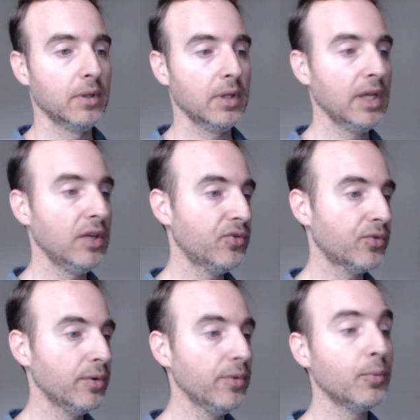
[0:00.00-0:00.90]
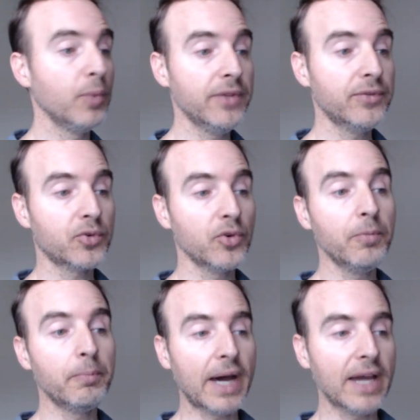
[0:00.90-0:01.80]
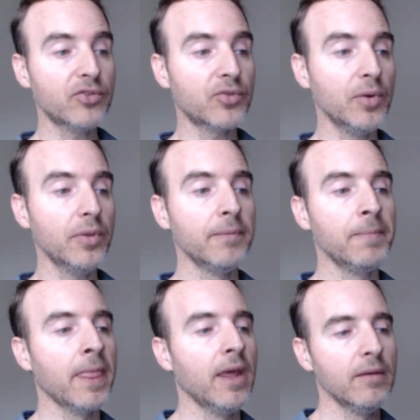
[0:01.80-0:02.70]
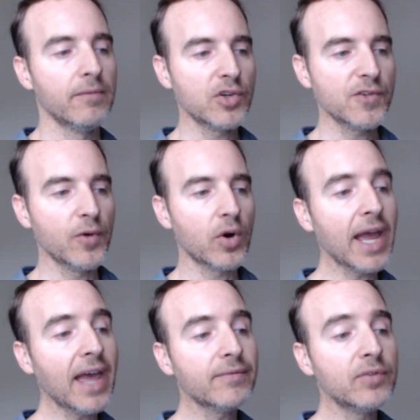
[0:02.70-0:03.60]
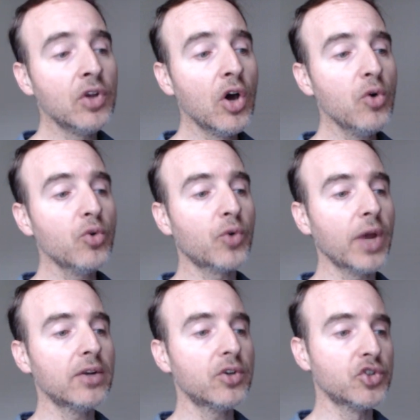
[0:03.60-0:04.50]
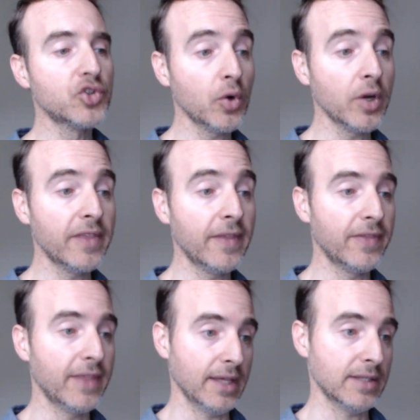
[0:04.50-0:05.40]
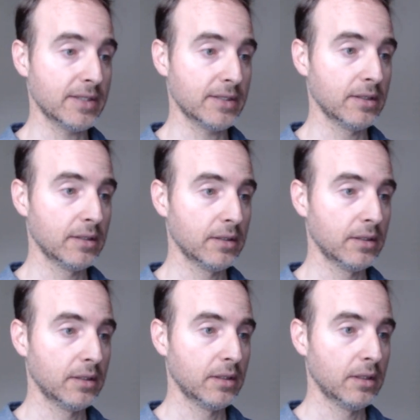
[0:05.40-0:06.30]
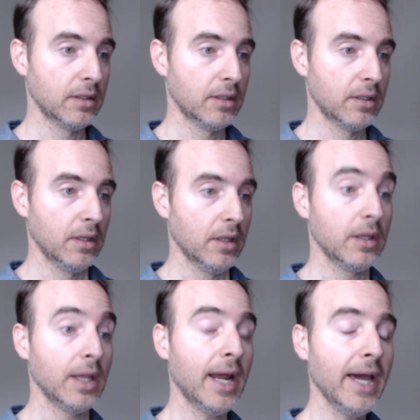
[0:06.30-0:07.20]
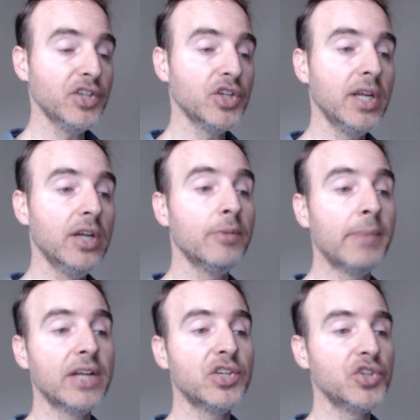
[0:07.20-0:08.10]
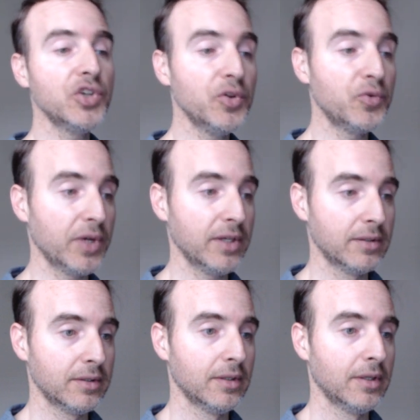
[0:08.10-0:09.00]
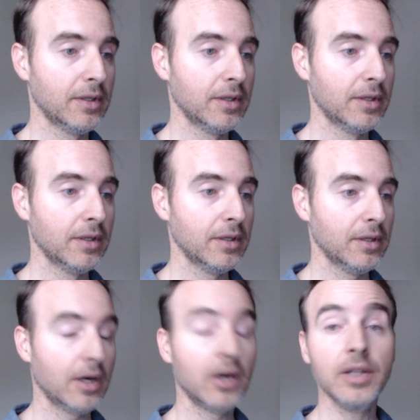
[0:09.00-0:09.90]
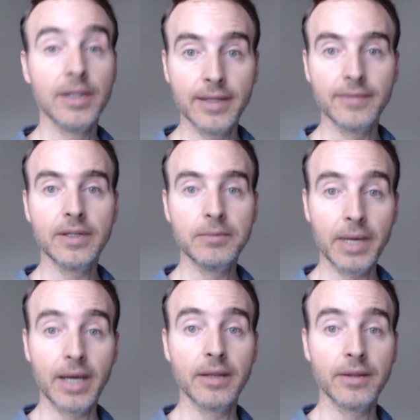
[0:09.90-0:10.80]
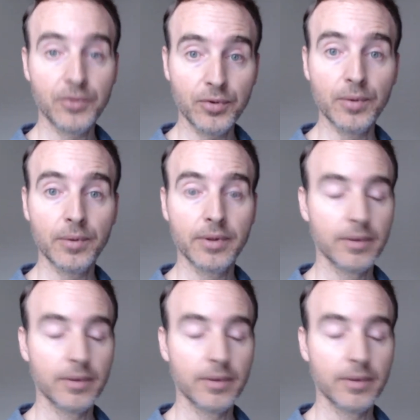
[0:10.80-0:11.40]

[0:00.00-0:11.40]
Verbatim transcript: In truth, with truth, by truth. Verse 4, I have no greater joy than this, that I should hear my children are living by the truth.